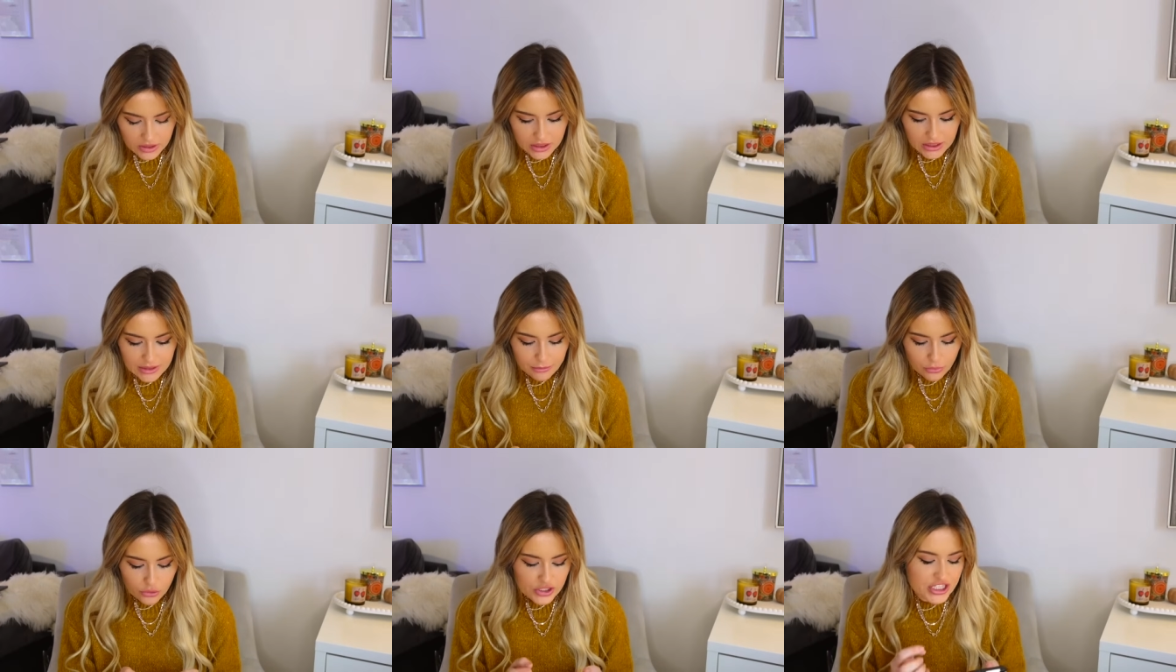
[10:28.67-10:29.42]
And I'm
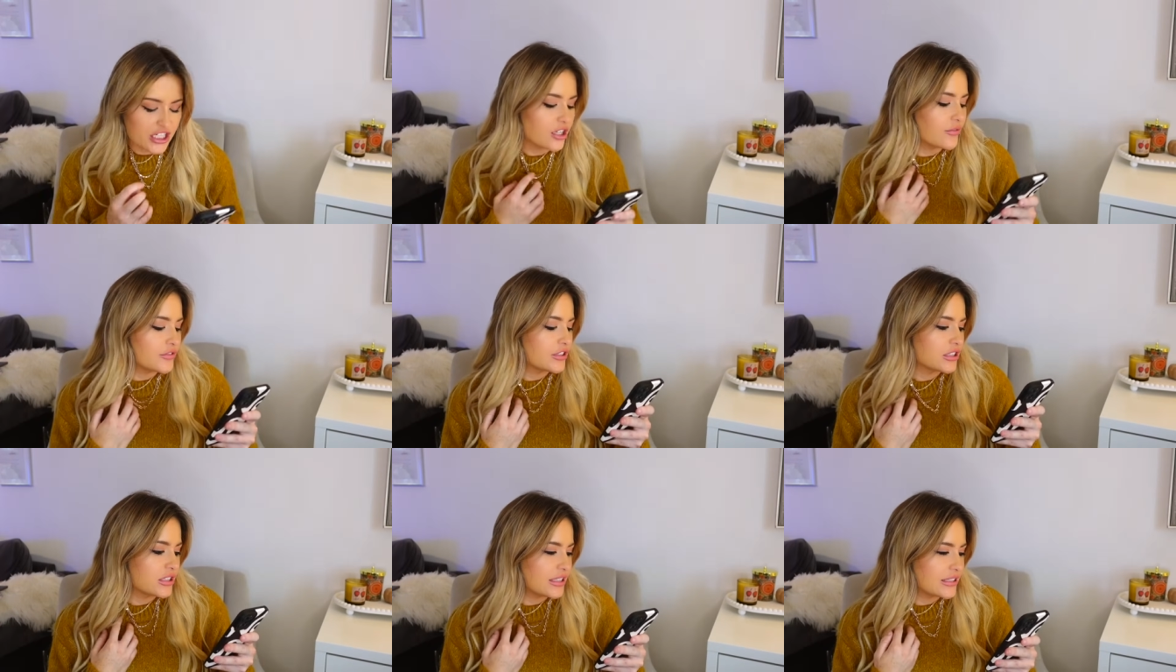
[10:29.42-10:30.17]
pretty
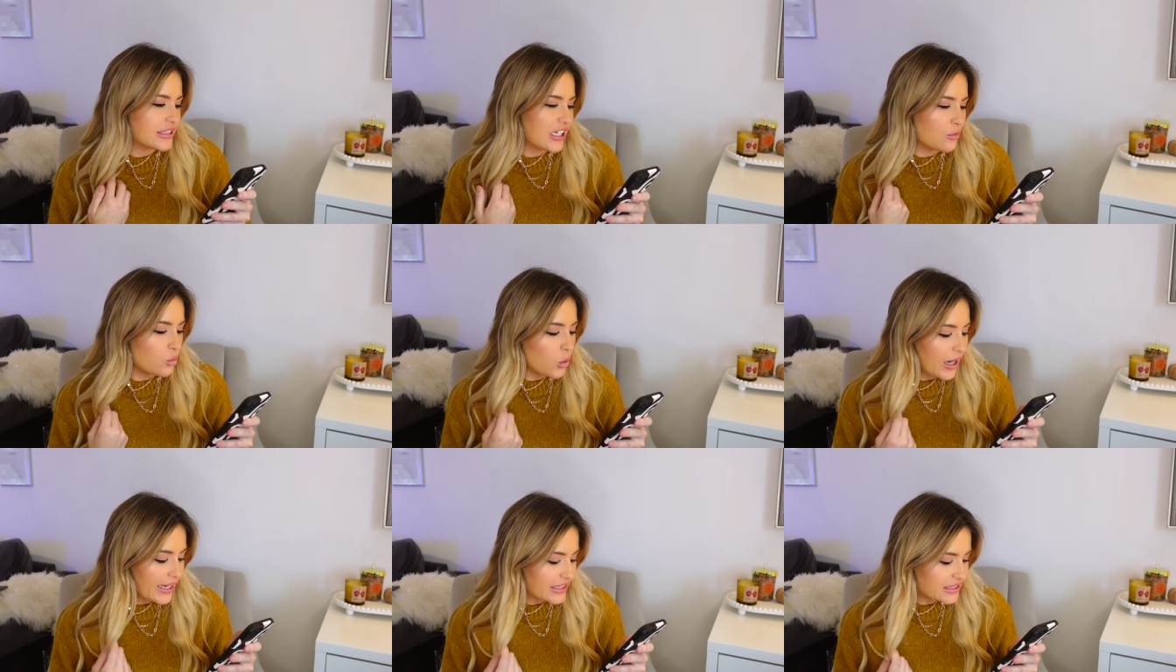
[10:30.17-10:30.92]
confident they did it in
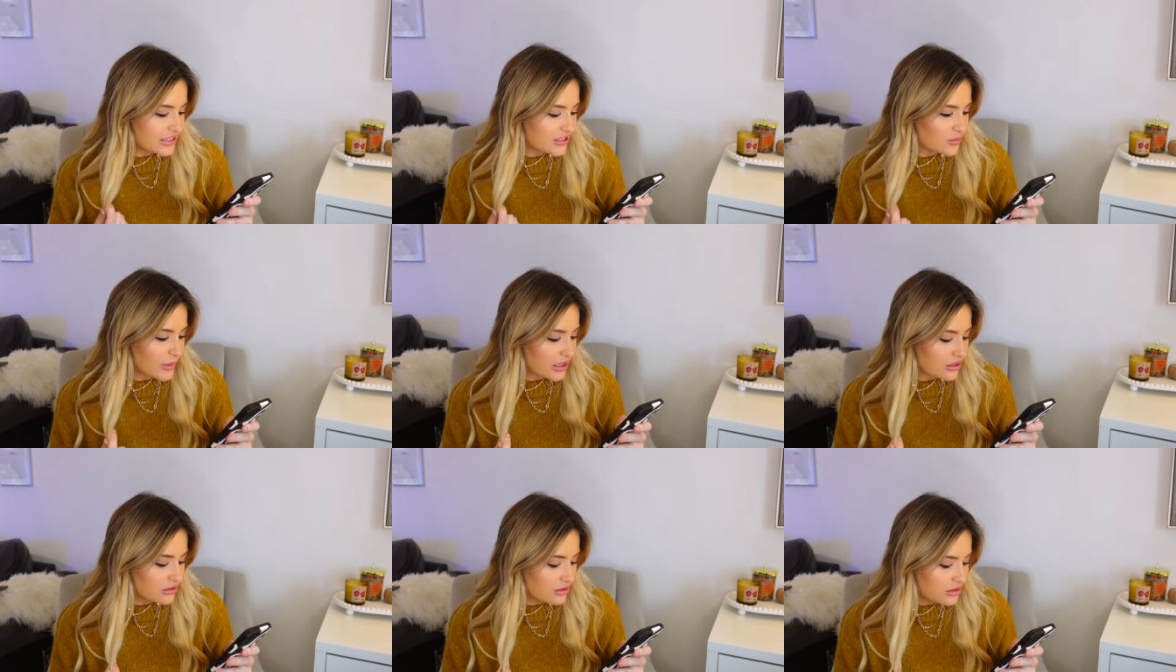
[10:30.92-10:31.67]
white as
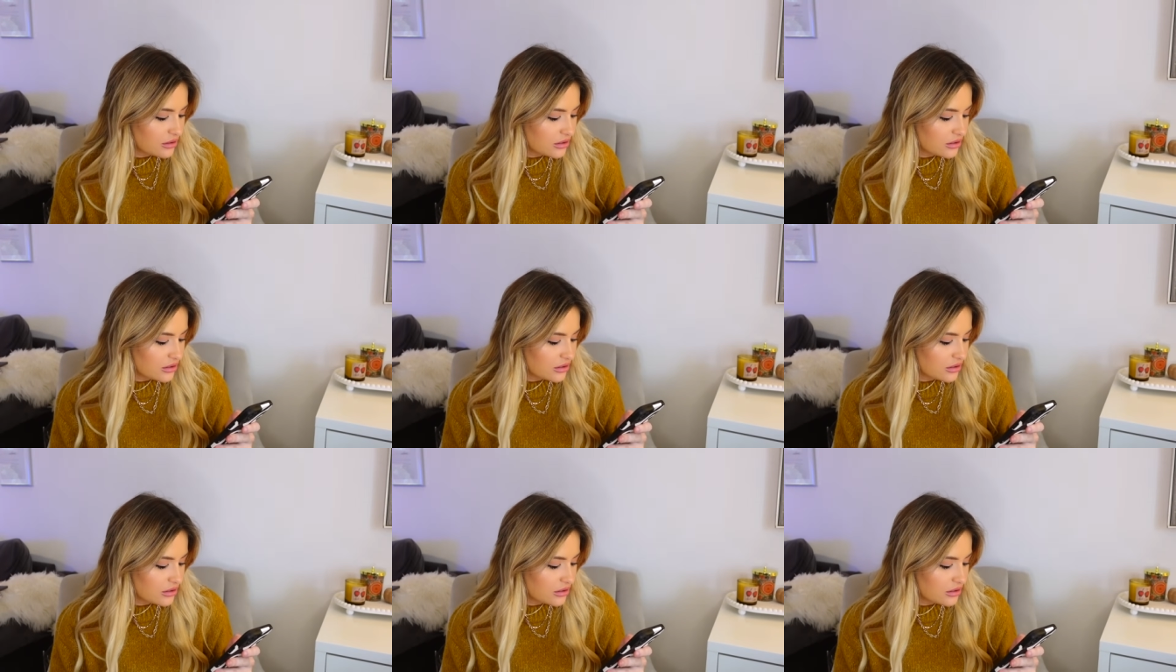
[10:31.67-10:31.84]
well.